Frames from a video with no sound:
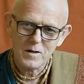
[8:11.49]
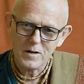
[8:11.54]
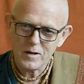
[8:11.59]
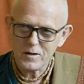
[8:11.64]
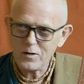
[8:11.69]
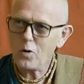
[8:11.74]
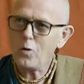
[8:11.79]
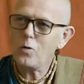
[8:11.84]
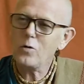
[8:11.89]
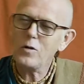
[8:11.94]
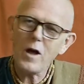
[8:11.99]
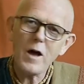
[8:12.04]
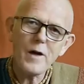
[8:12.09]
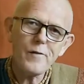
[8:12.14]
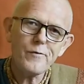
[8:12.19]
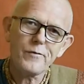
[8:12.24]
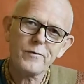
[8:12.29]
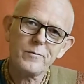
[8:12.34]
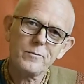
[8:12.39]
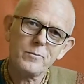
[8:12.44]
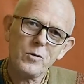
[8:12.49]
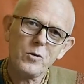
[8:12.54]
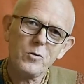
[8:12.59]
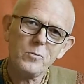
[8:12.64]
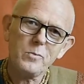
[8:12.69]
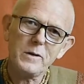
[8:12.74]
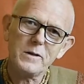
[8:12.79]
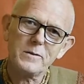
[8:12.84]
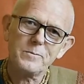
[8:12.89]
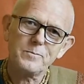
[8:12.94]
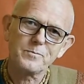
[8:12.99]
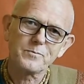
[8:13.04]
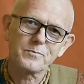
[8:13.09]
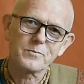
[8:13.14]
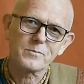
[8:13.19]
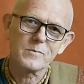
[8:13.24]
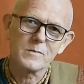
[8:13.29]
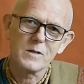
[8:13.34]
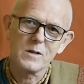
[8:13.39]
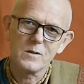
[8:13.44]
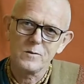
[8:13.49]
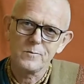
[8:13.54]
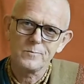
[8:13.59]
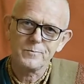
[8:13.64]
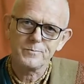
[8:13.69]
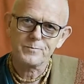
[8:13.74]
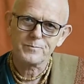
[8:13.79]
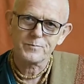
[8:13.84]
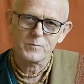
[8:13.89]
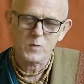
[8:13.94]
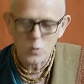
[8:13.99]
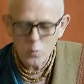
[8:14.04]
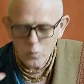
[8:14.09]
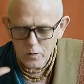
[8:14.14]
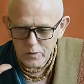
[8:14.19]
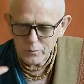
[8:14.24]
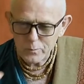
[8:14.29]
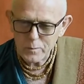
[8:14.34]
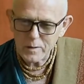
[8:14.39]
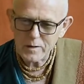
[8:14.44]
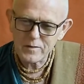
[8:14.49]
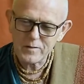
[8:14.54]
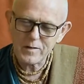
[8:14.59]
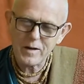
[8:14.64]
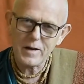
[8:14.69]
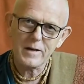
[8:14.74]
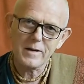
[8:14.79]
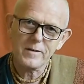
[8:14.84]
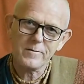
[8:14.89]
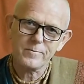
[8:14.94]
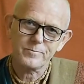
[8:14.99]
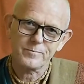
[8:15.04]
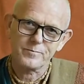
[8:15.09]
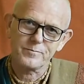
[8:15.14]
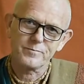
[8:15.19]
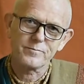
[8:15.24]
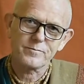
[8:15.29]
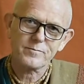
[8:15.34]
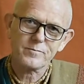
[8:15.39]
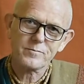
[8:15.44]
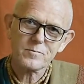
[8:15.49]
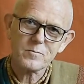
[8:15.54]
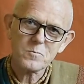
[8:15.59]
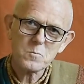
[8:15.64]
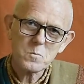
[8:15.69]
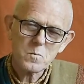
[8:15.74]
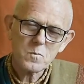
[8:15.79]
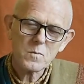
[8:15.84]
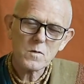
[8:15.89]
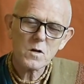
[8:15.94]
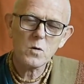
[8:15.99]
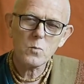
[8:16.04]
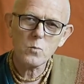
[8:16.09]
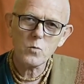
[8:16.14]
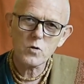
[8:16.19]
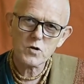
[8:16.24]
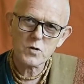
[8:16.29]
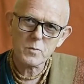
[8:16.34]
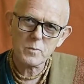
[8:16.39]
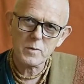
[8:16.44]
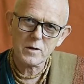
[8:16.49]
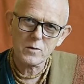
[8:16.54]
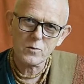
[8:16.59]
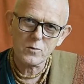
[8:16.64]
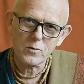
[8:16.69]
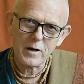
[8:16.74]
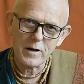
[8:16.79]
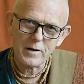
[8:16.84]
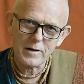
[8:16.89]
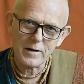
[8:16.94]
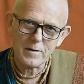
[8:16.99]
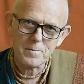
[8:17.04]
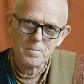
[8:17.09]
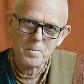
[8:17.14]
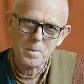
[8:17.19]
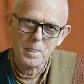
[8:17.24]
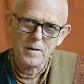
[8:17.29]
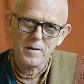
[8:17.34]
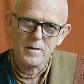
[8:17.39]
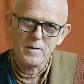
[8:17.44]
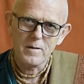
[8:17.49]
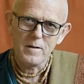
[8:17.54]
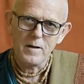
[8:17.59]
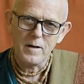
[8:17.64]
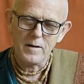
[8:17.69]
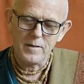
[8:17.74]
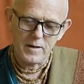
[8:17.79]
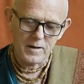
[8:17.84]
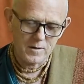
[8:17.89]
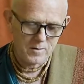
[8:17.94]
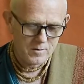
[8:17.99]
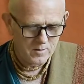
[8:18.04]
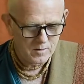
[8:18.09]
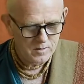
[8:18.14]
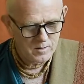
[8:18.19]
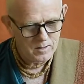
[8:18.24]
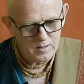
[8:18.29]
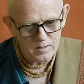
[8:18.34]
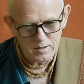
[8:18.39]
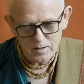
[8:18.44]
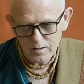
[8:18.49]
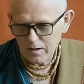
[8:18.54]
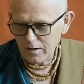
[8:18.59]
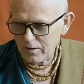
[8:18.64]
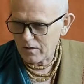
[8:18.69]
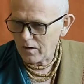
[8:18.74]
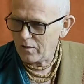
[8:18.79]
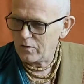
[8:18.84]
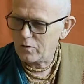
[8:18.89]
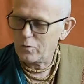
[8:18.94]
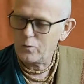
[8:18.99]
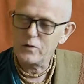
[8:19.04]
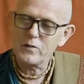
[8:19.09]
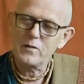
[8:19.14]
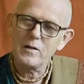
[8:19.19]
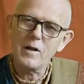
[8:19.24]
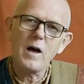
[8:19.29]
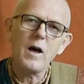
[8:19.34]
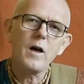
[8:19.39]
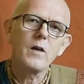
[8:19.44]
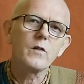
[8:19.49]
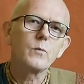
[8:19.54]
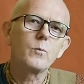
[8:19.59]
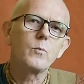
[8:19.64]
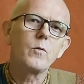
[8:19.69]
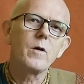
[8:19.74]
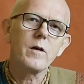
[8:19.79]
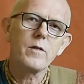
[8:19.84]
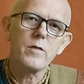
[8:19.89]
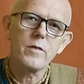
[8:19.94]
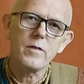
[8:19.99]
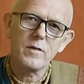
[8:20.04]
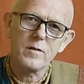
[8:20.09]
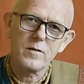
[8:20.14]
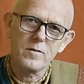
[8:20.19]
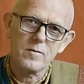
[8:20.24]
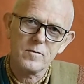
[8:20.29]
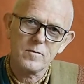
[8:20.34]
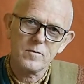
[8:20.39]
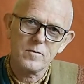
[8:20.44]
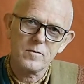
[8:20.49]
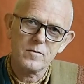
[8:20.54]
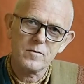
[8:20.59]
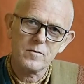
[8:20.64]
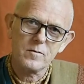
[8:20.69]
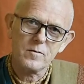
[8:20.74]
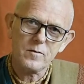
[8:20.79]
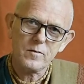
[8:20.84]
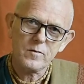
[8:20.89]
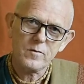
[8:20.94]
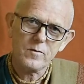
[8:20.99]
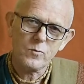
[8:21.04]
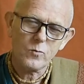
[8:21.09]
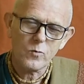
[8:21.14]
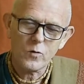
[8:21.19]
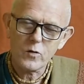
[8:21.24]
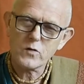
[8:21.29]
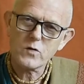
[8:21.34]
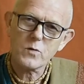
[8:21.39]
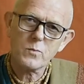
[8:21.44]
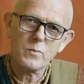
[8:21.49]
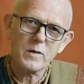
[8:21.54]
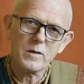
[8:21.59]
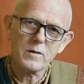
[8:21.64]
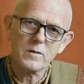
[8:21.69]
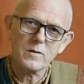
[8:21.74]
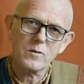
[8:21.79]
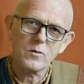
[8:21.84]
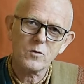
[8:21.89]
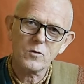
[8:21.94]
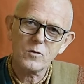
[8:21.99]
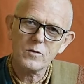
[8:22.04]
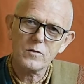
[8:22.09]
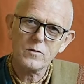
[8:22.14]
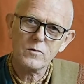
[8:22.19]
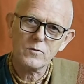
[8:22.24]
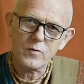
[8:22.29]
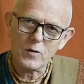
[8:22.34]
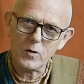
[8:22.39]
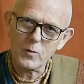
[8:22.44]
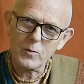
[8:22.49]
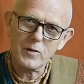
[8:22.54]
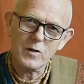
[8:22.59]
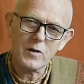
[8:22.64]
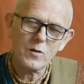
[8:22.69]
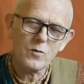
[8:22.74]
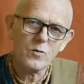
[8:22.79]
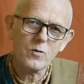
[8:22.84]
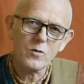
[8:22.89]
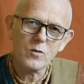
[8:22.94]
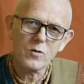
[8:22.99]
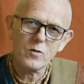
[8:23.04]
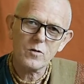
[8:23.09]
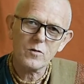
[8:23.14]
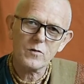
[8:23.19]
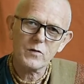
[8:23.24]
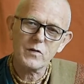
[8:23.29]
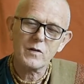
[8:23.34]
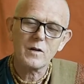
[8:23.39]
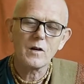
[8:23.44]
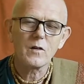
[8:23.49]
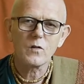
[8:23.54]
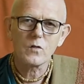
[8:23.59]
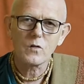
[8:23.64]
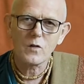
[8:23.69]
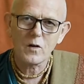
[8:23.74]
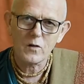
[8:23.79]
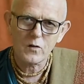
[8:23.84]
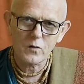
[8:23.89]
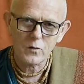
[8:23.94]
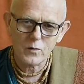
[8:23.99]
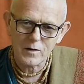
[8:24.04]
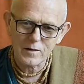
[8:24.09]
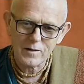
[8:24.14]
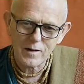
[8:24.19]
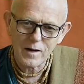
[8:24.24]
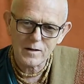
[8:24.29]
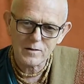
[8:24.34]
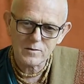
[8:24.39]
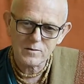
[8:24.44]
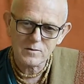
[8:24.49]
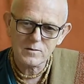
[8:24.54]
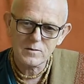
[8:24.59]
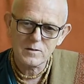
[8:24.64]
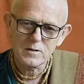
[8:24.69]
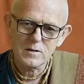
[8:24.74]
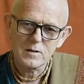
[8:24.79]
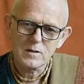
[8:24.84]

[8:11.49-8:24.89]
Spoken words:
And whole life, Prabhupada, always meditating and worshipping Lord Hari. And then unto his last breath, worshipping the Lord, following the order of Siddhanta Saraswati Thakur.